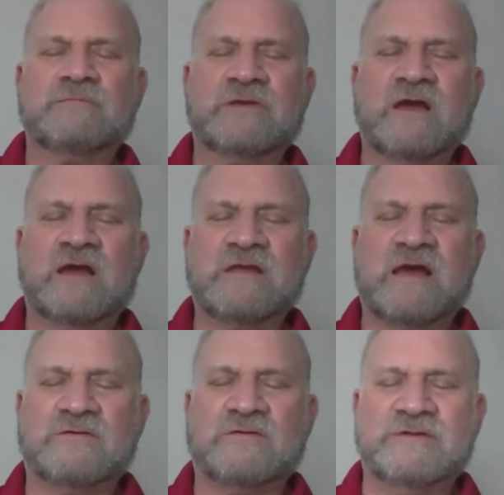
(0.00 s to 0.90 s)
Beyond,
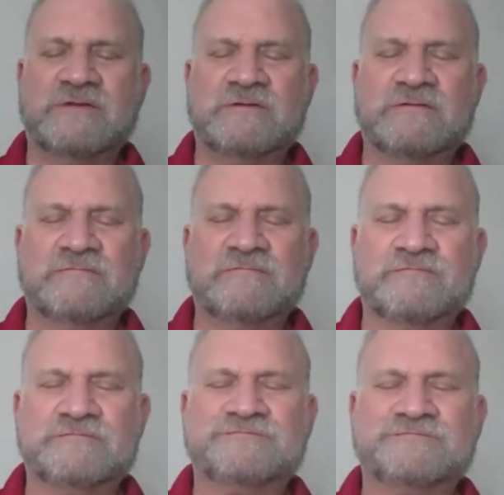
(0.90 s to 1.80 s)
out, and in.
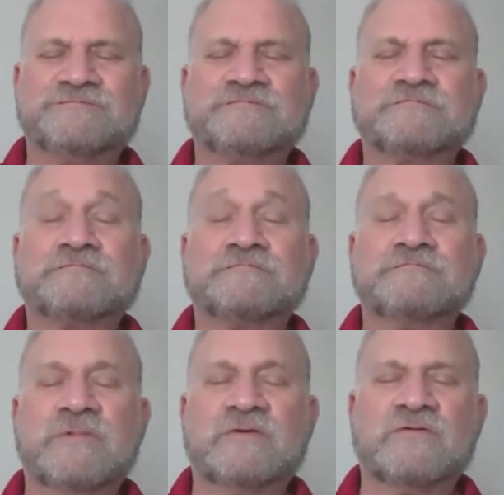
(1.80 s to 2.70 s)

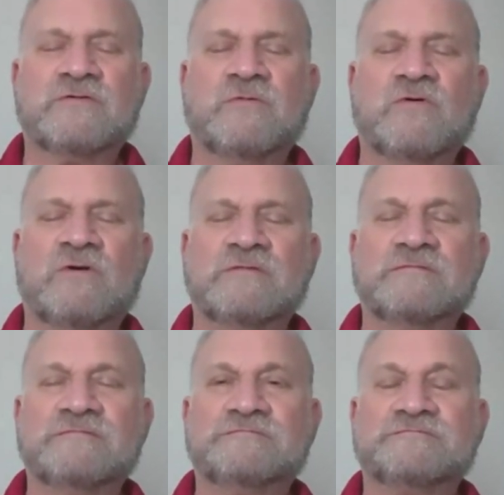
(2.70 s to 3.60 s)
Big or small?